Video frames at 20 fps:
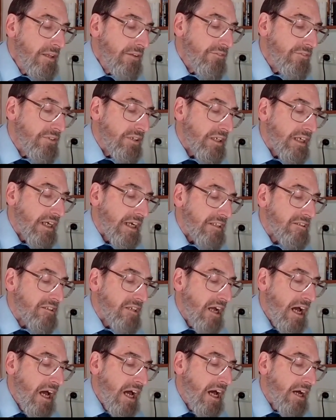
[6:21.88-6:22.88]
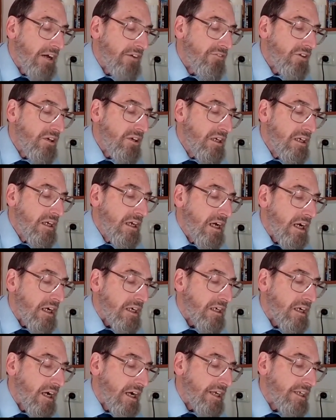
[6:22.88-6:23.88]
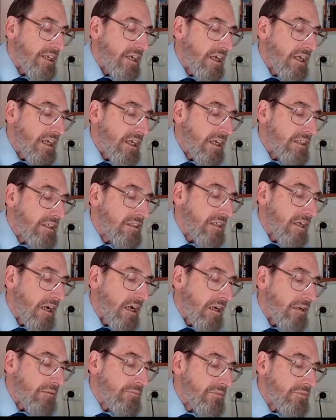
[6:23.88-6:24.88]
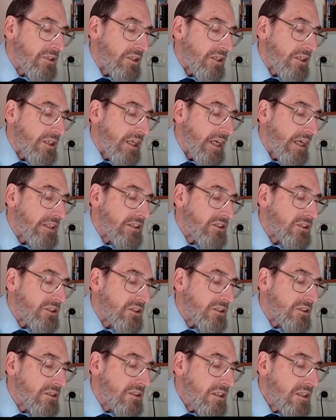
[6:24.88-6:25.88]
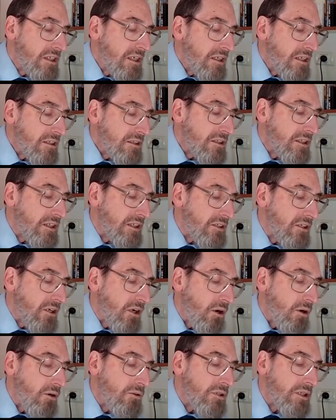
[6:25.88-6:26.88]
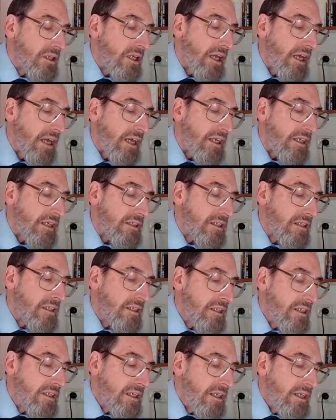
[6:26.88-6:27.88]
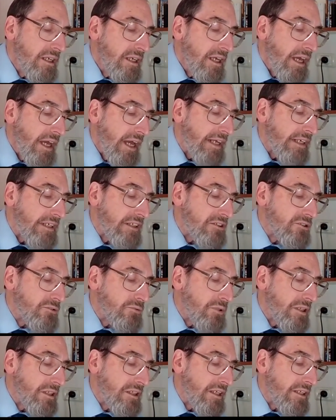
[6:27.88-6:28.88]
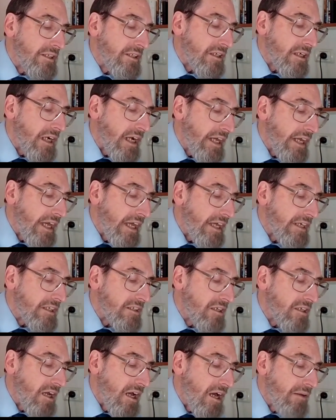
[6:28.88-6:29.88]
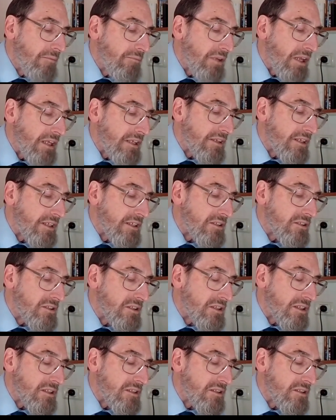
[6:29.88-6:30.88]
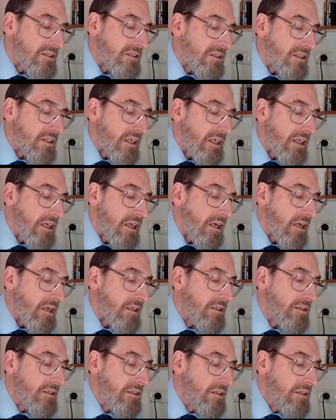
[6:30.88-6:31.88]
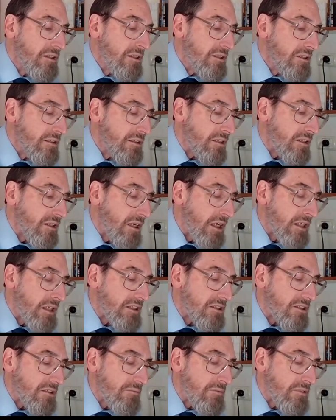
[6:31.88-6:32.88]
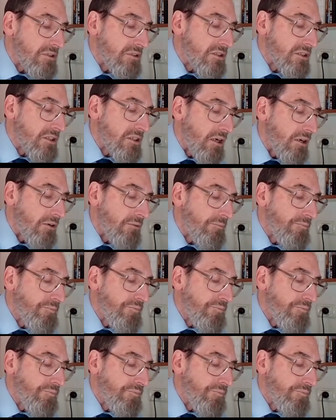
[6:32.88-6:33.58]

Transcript: V'katav achayay adam diyesh linhog kain, and it's written in the Chayei Adam that this is the custom is so.